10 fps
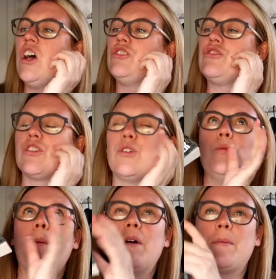
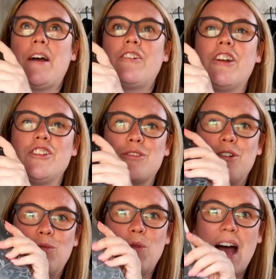So, bit of background
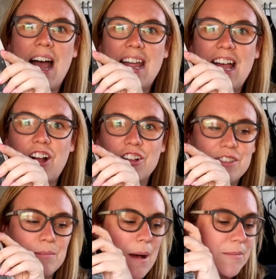on why I got
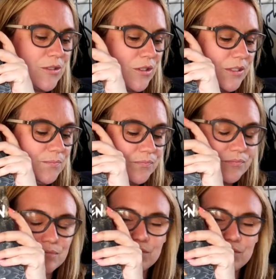some Amazon.